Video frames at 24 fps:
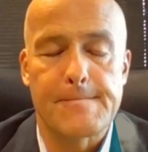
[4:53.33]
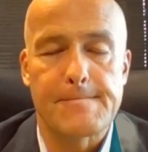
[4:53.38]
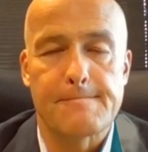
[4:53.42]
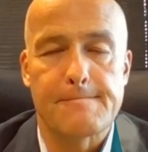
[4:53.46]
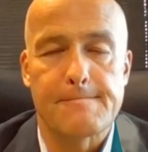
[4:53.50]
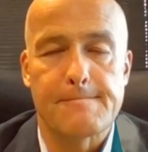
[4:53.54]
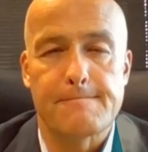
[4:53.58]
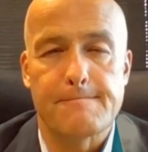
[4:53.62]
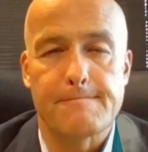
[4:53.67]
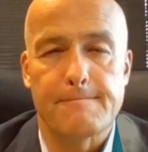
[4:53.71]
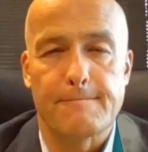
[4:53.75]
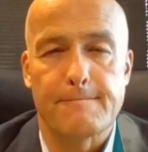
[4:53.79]

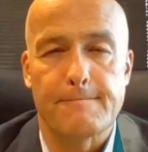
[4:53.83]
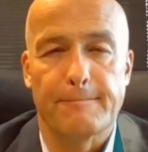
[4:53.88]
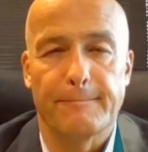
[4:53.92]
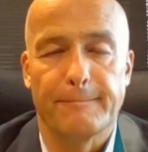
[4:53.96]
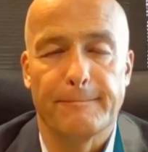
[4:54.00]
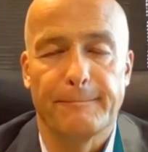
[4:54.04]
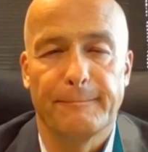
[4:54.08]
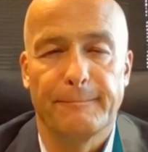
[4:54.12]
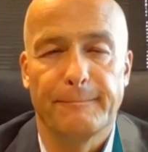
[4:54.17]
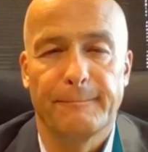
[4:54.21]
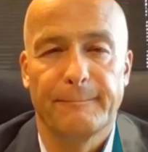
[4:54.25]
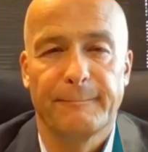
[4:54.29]

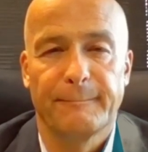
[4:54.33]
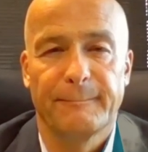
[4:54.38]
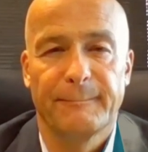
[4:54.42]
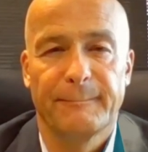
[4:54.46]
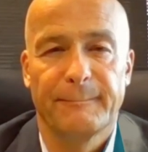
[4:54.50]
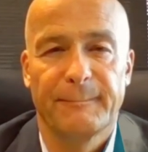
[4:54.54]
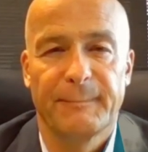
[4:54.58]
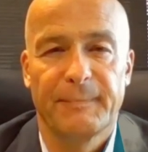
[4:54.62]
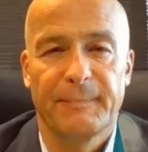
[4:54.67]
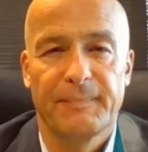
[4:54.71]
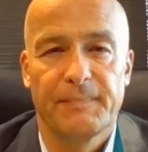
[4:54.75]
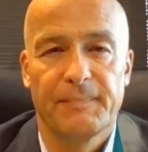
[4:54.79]

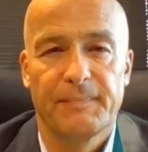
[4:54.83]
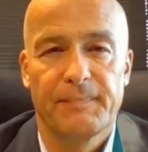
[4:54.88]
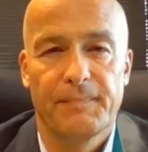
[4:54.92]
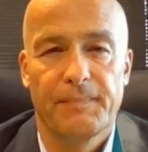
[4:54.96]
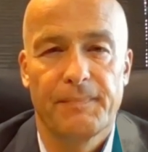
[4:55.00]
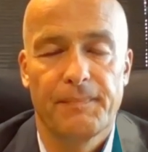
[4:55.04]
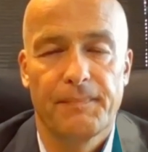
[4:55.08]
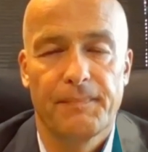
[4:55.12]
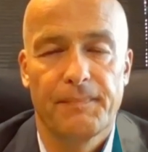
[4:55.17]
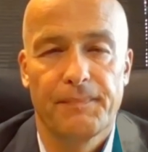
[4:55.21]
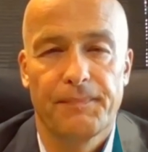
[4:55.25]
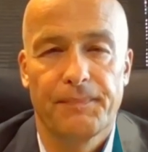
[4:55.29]

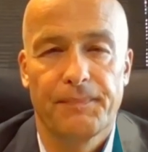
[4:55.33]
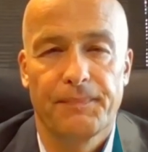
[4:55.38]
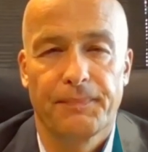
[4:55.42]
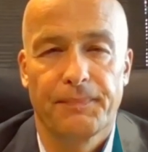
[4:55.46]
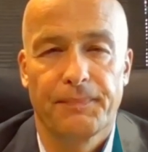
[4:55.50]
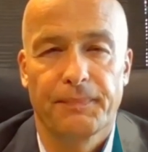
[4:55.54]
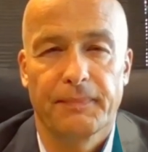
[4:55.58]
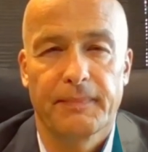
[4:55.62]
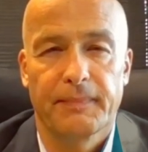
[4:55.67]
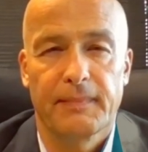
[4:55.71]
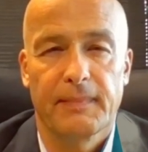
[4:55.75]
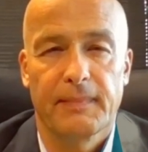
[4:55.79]

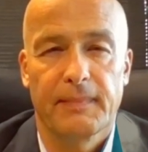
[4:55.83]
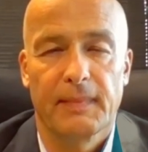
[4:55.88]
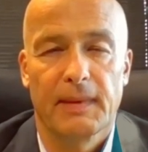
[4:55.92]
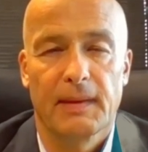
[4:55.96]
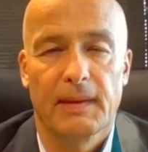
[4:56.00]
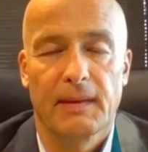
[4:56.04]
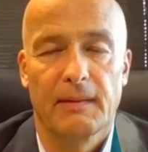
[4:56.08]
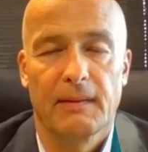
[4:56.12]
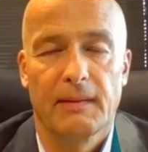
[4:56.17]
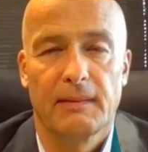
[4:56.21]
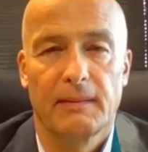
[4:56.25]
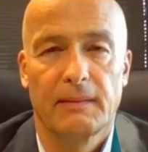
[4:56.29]

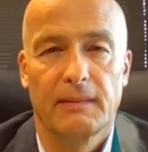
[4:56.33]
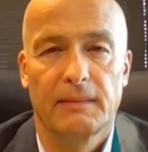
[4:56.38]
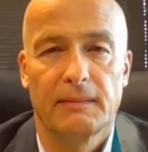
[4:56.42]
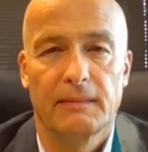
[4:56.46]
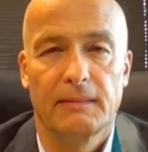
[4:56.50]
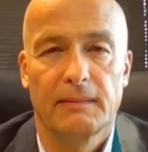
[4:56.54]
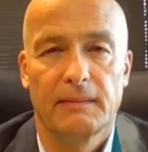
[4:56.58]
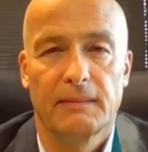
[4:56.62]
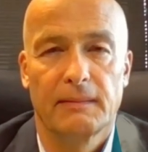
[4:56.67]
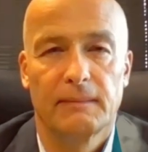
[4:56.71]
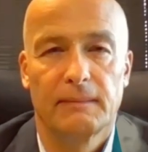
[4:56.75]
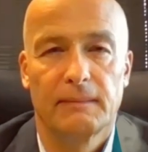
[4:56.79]

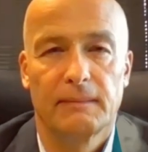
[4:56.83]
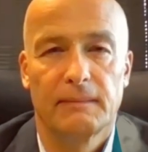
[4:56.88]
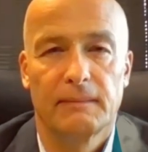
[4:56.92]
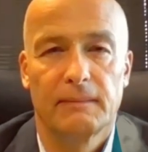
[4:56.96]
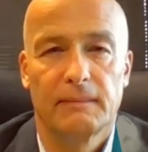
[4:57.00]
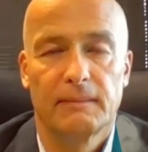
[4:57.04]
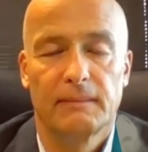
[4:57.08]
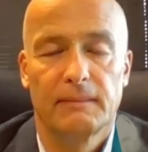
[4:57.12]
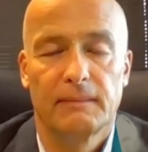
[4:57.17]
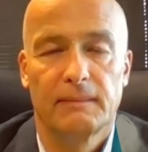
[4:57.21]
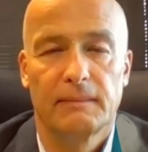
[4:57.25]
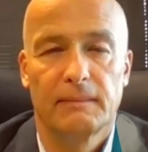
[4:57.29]

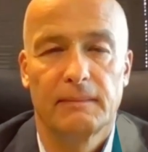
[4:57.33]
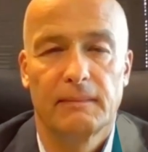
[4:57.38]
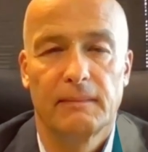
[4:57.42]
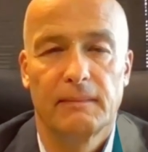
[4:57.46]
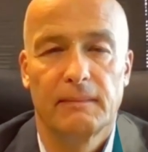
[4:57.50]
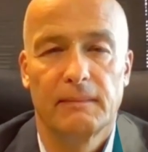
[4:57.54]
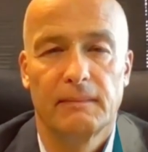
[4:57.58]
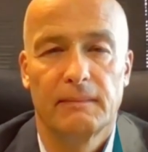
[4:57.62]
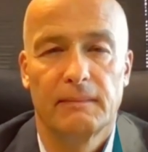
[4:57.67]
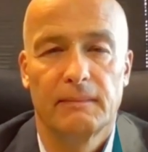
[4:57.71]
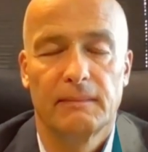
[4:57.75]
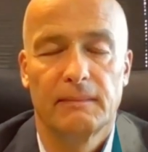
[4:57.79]

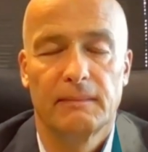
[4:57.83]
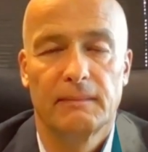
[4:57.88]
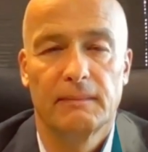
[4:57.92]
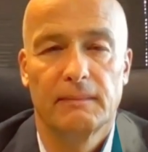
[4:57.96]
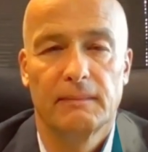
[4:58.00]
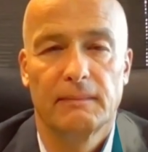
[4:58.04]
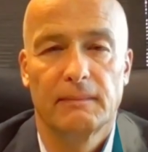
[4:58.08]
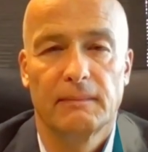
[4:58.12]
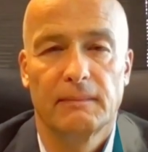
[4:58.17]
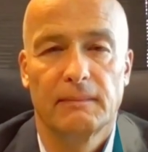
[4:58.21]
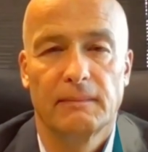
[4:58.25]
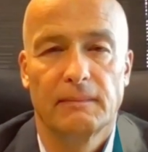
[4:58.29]

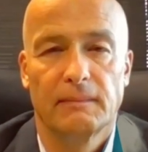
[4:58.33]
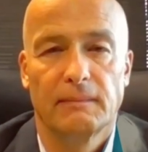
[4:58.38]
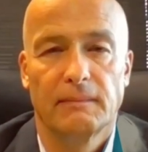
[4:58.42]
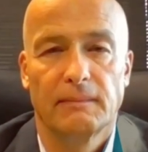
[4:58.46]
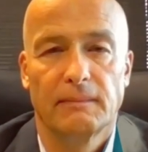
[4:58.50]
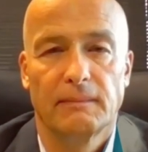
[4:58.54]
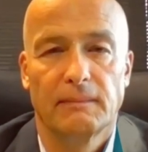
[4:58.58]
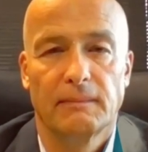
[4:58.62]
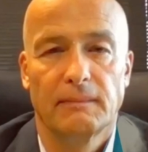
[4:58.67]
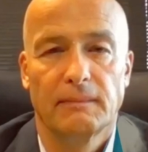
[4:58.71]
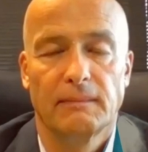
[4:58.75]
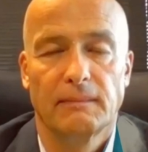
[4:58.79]

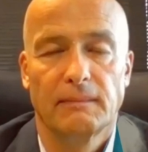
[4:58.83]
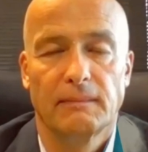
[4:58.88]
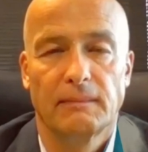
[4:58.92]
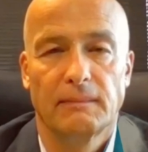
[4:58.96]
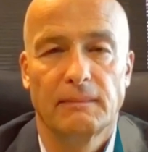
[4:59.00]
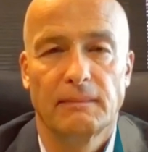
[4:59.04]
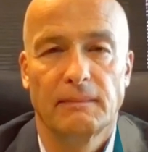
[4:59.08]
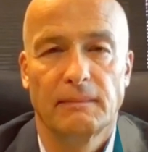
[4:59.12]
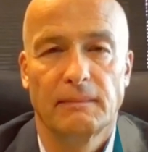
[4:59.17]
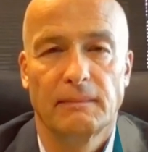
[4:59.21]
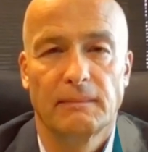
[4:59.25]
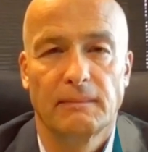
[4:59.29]

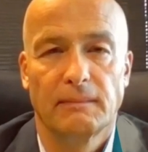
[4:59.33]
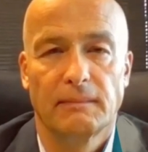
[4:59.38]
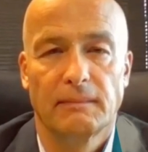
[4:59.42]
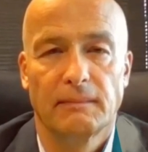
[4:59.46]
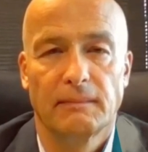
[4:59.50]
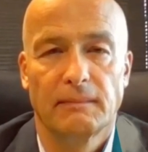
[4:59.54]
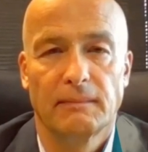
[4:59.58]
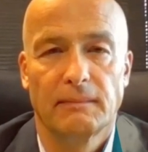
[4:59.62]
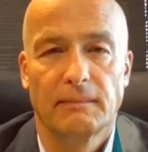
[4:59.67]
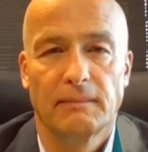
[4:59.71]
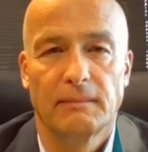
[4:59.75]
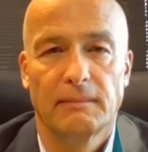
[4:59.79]

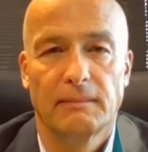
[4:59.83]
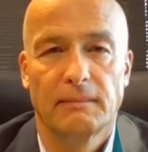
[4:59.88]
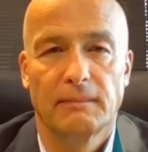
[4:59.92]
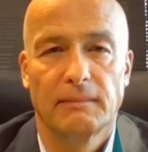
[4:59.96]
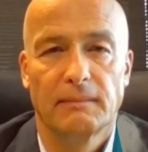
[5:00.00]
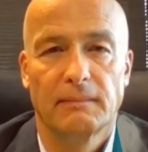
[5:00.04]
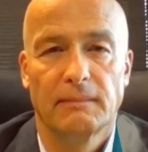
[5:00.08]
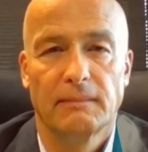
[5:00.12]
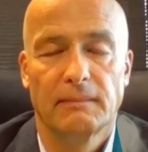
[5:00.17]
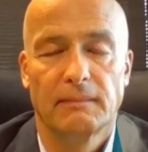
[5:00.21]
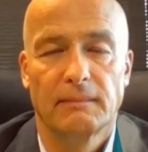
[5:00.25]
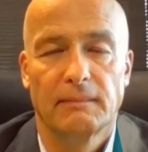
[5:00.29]

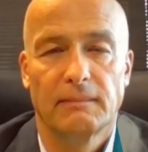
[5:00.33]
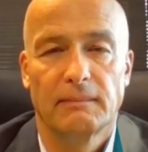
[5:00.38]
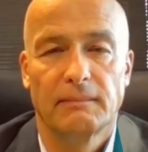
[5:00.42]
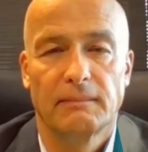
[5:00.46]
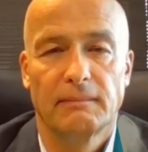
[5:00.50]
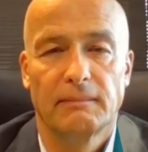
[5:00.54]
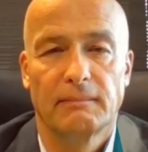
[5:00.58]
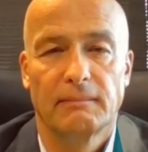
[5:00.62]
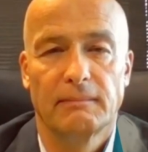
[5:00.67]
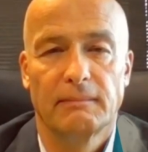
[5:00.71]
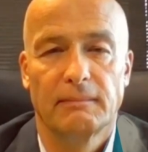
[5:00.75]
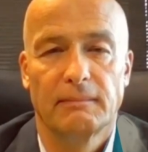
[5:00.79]

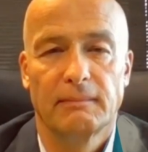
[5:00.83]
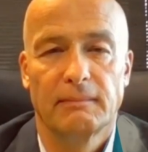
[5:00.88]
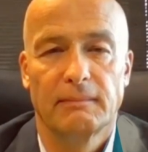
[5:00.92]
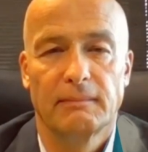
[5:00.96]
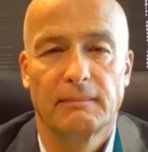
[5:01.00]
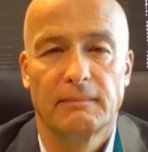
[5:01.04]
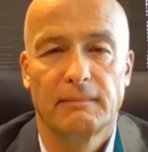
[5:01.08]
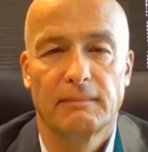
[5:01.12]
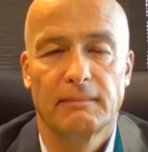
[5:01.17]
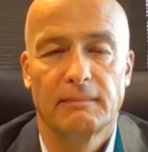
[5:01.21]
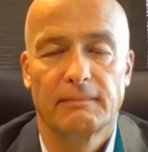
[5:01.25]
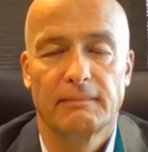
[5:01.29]
(not speaking)